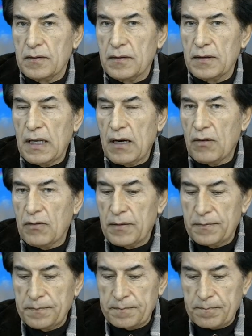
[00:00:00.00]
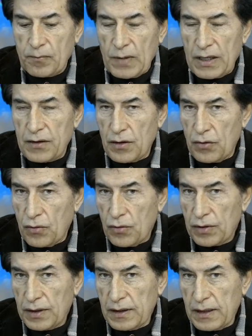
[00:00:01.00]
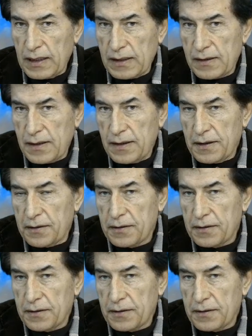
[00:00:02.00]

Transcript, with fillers: Now, the organ is there.